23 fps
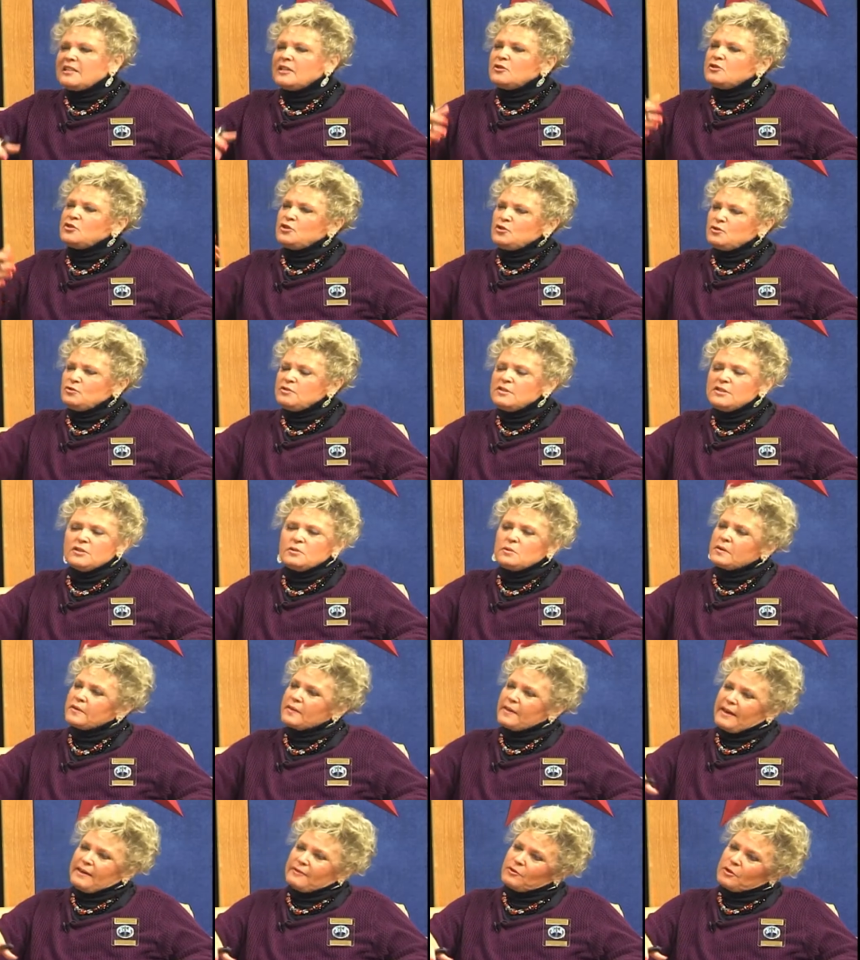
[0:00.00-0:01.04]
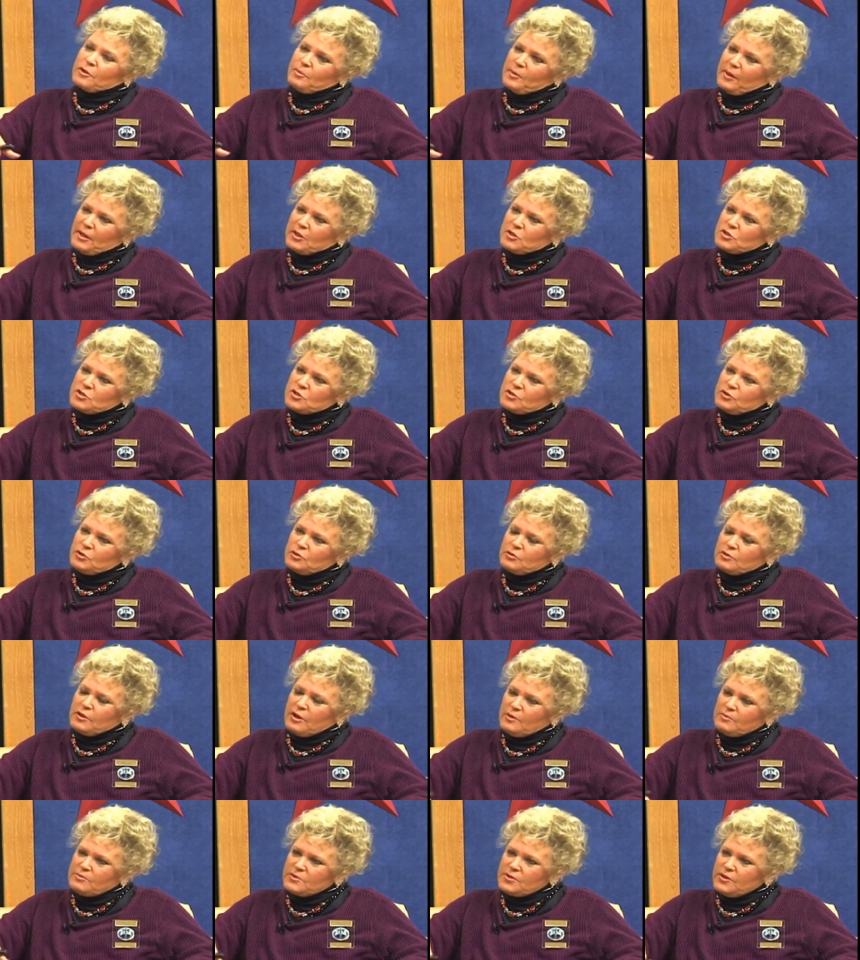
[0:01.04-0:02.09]
Now, do you deal with every patient
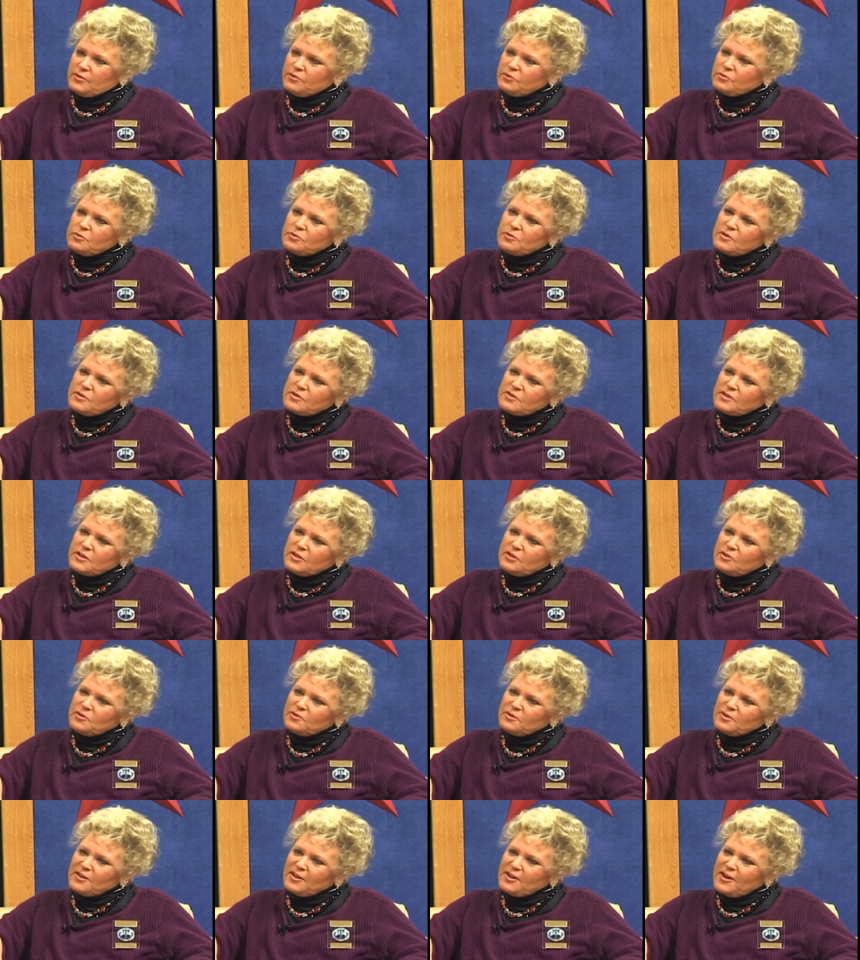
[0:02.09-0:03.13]
who comes in through the senior